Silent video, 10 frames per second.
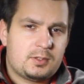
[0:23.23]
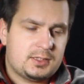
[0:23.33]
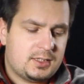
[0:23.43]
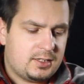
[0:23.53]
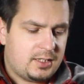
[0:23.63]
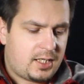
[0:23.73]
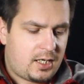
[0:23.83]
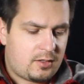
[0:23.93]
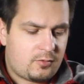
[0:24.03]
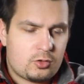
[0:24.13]
is that they
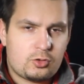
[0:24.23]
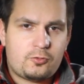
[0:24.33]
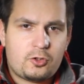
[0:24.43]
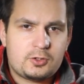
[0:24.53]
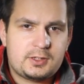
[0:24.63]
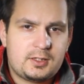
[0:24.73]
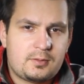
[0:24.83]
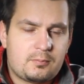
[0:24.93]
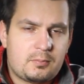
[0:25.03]
have autofocusing,